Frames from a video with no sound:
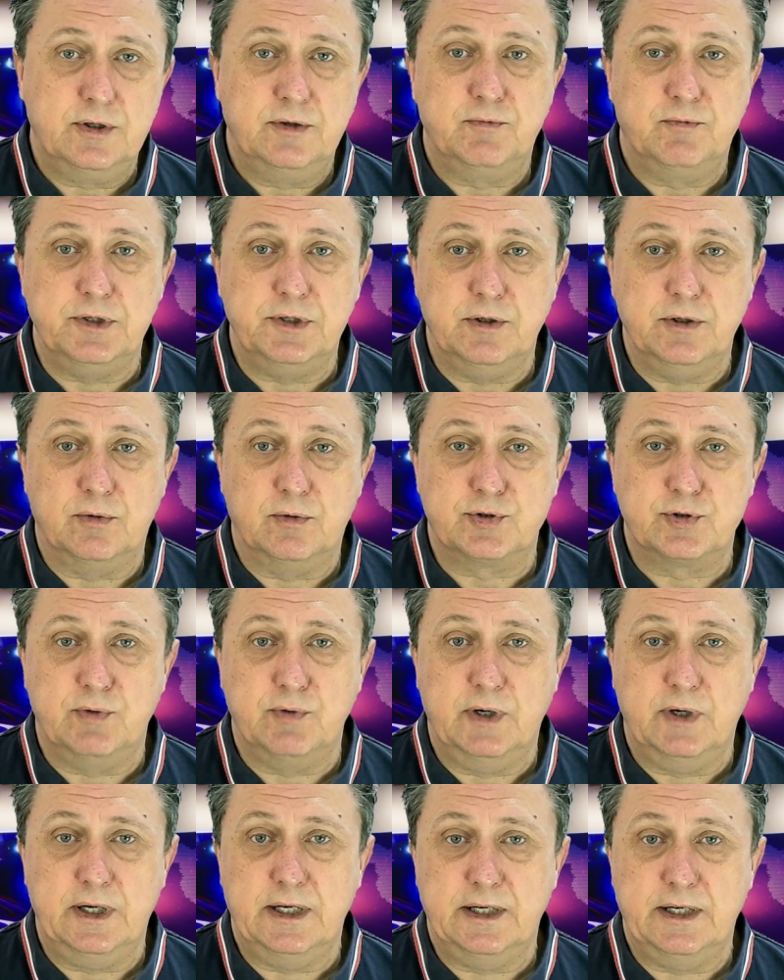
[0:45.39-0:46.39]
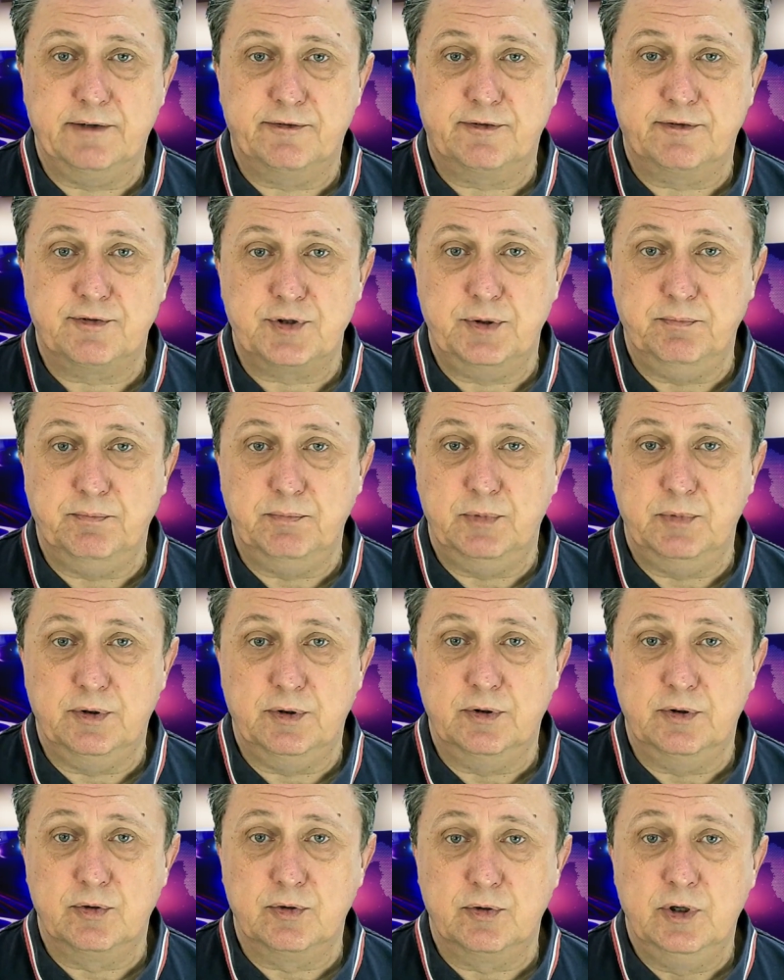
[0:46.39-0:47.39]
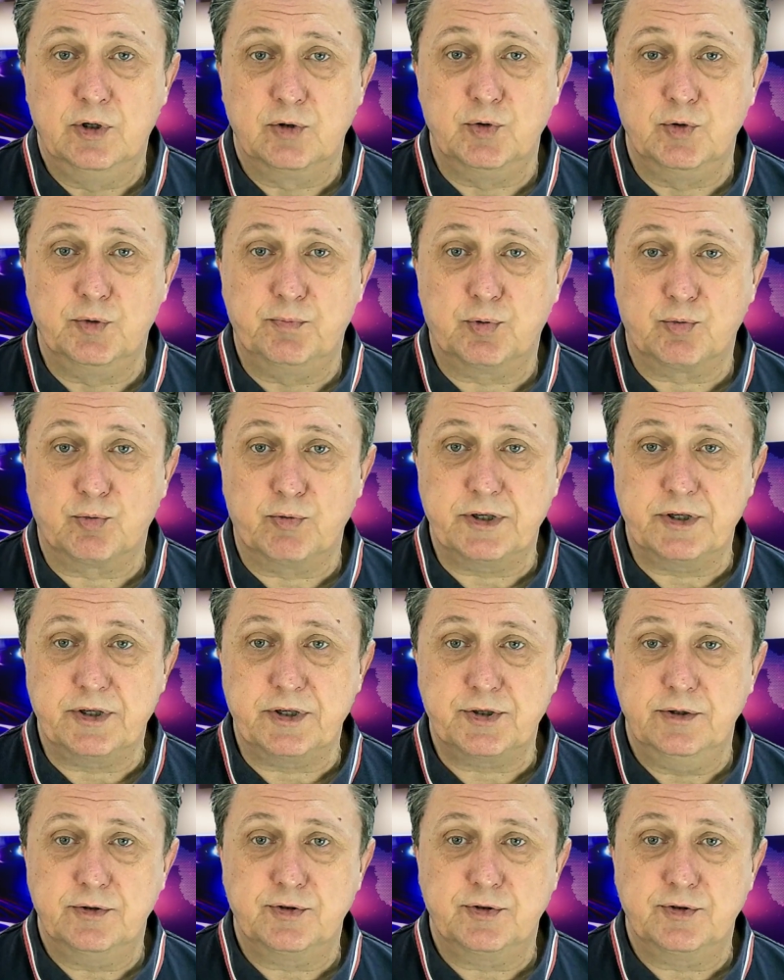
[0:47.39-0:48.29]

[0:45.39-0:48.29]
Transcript: We also have some good progression,